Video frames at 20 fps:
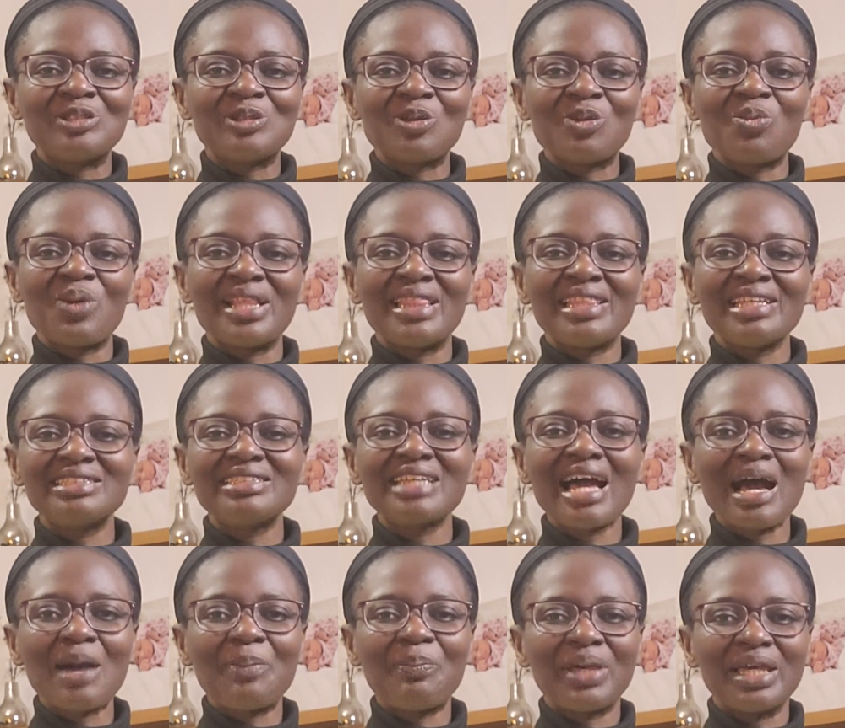so when this
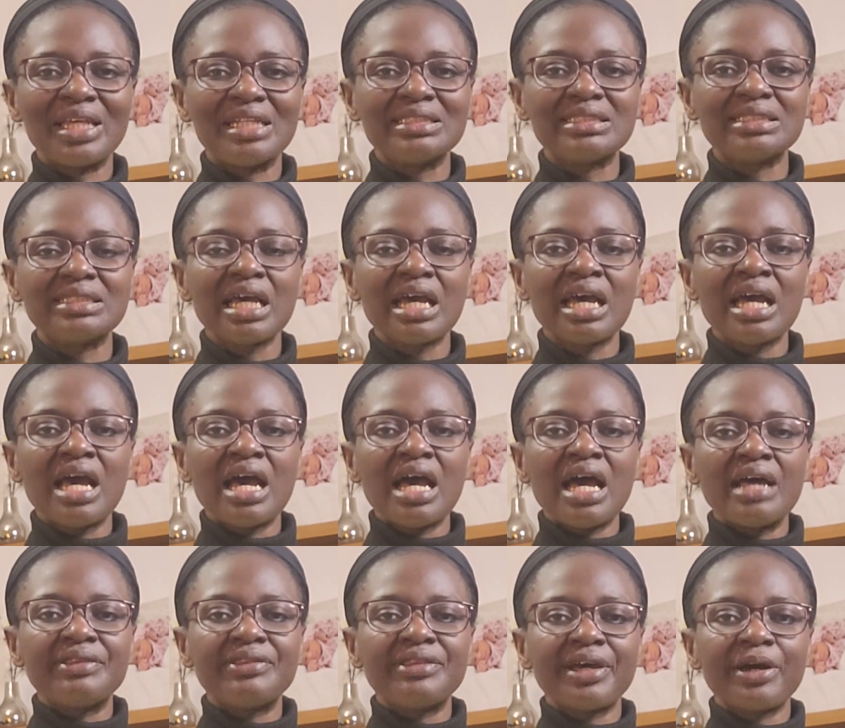happens,
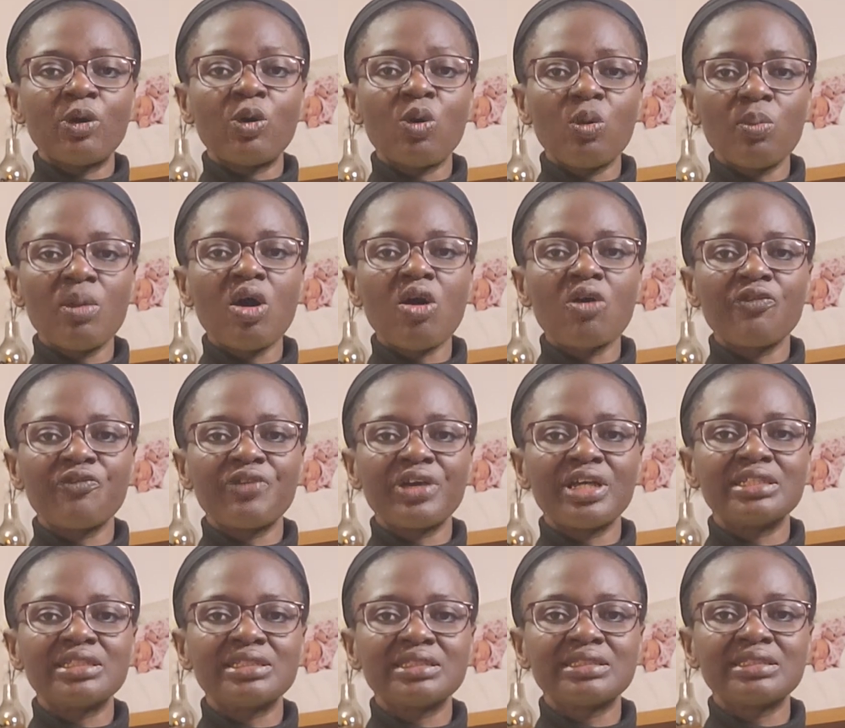the Home
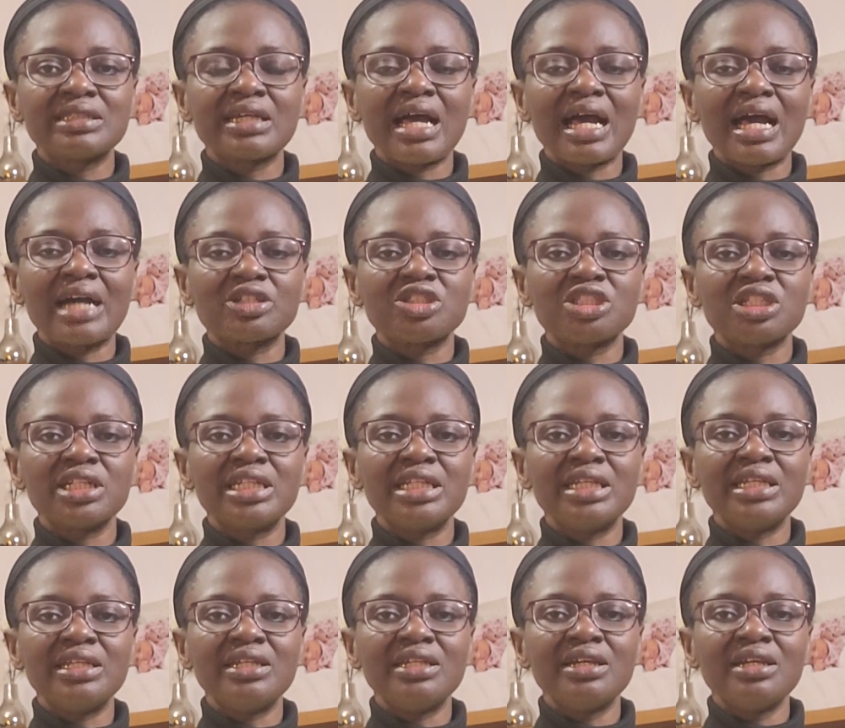Office
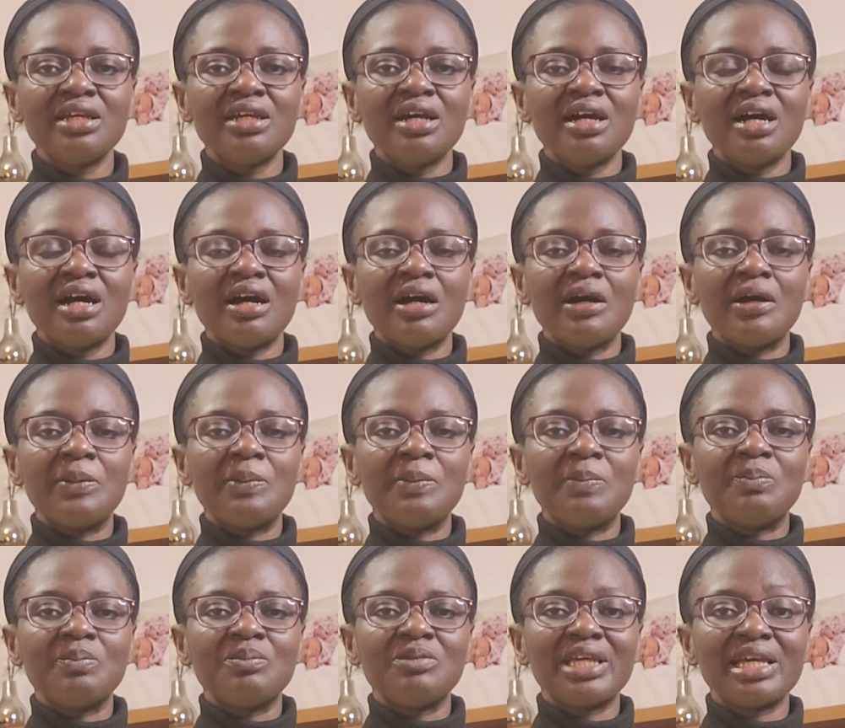actually
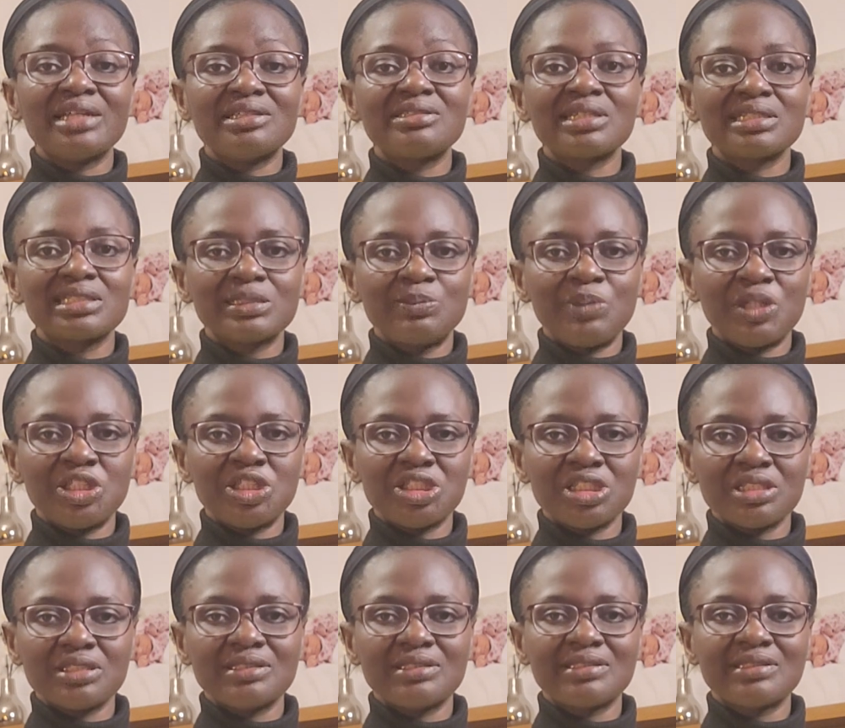gets
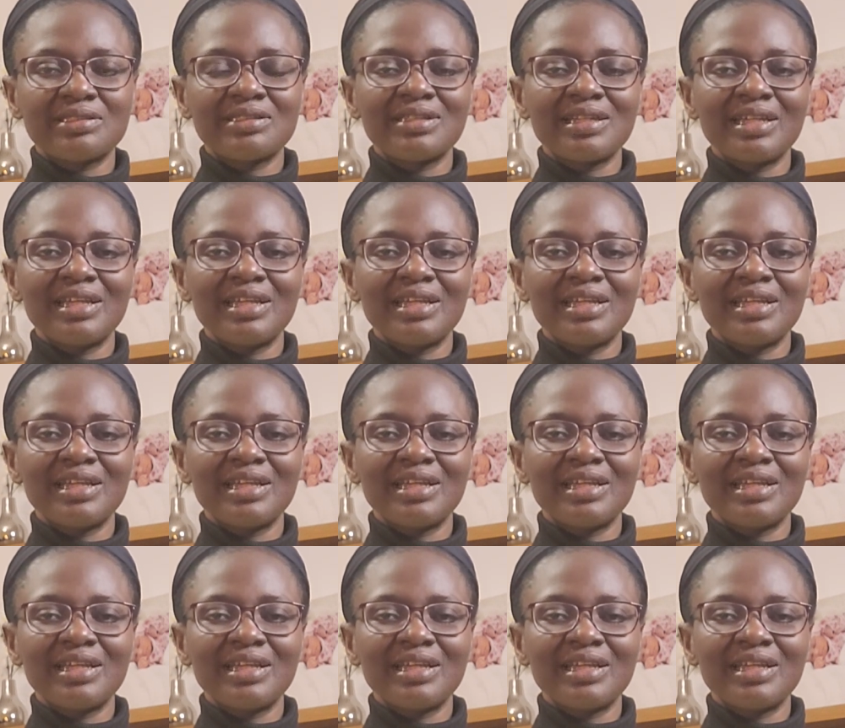suspicious.